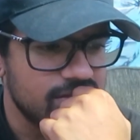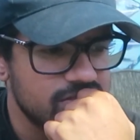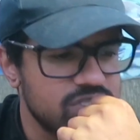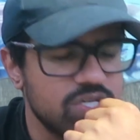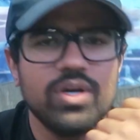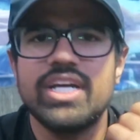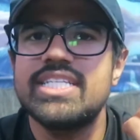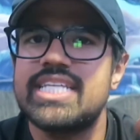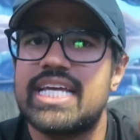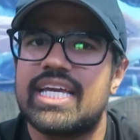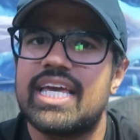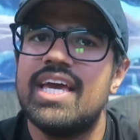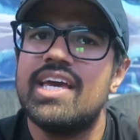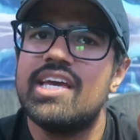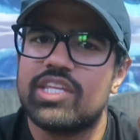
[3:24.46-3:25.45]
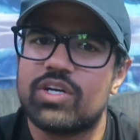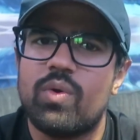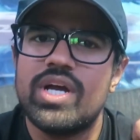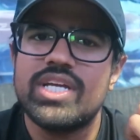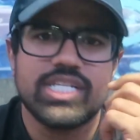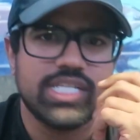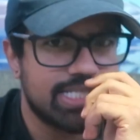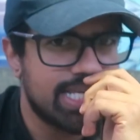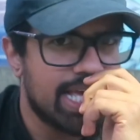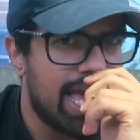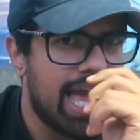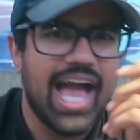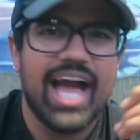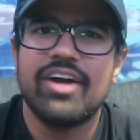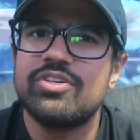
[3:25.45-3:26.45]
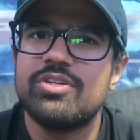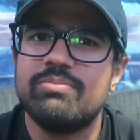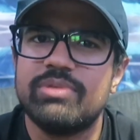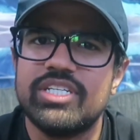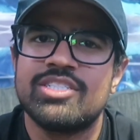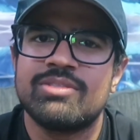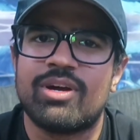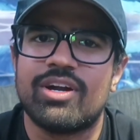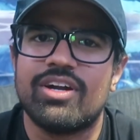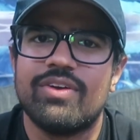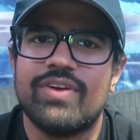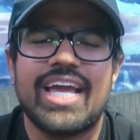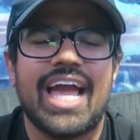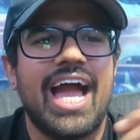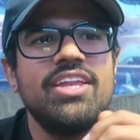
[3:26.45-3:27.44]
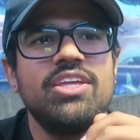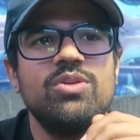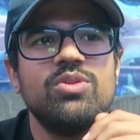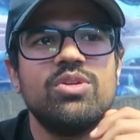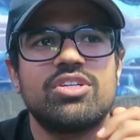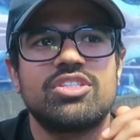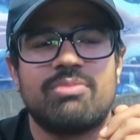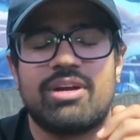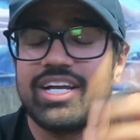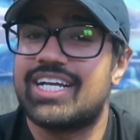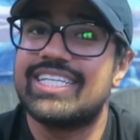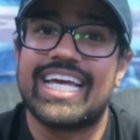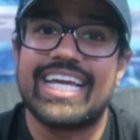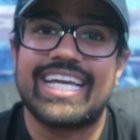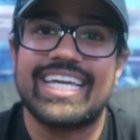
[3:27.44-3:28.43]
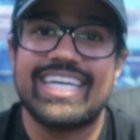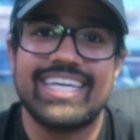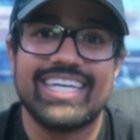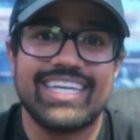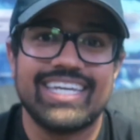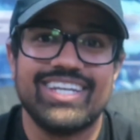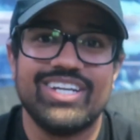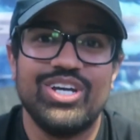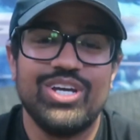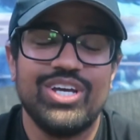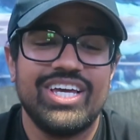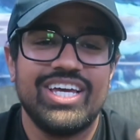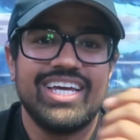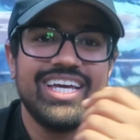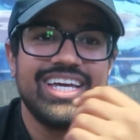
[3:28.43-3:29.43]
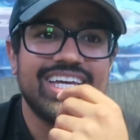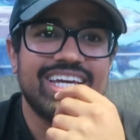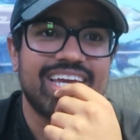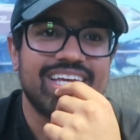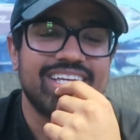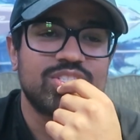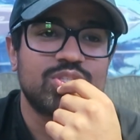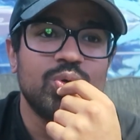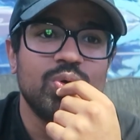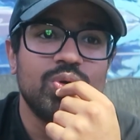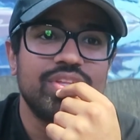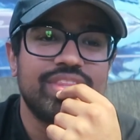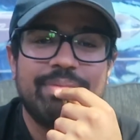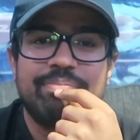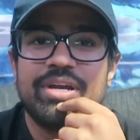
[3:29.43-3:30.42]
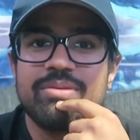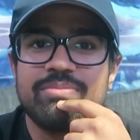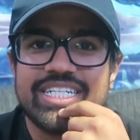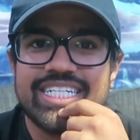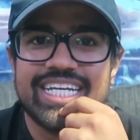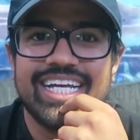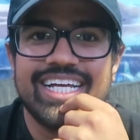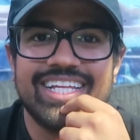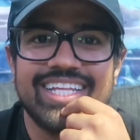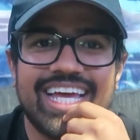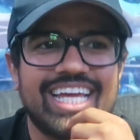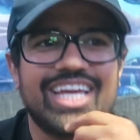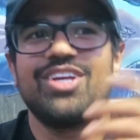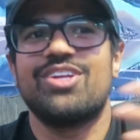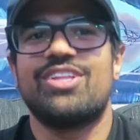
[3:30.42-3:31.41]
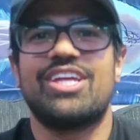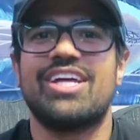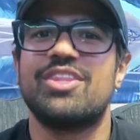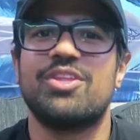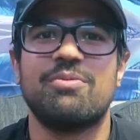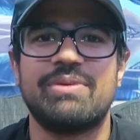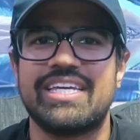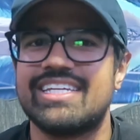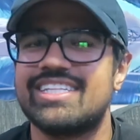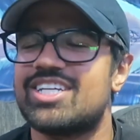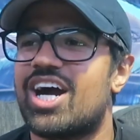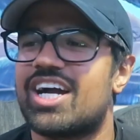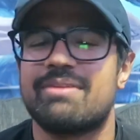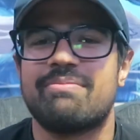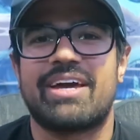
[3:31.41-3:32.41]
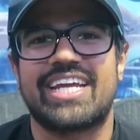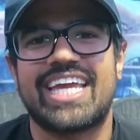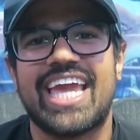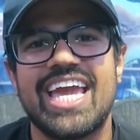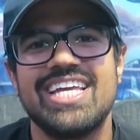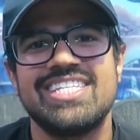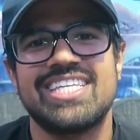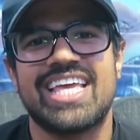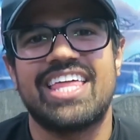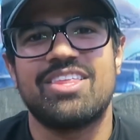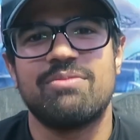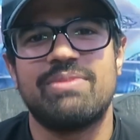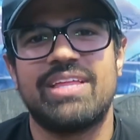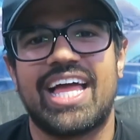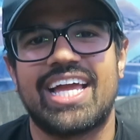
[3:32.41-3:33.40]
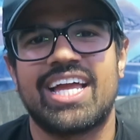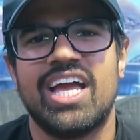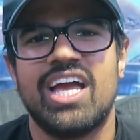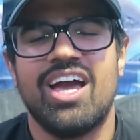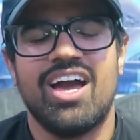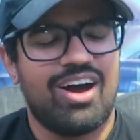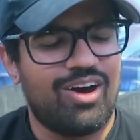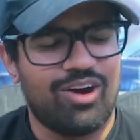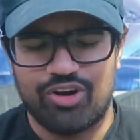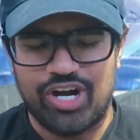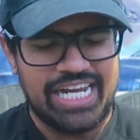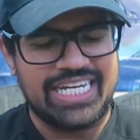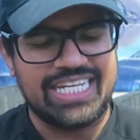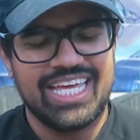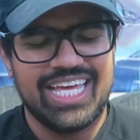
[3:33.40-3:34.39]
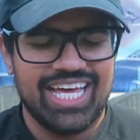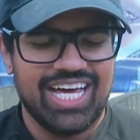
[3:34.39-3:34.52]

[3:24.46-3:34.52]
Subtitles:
so it's like the question is, how do you be smart, right? How do you look smart? Because like at school, they pretty much like they'll be talking about a case and they'll be like, all right,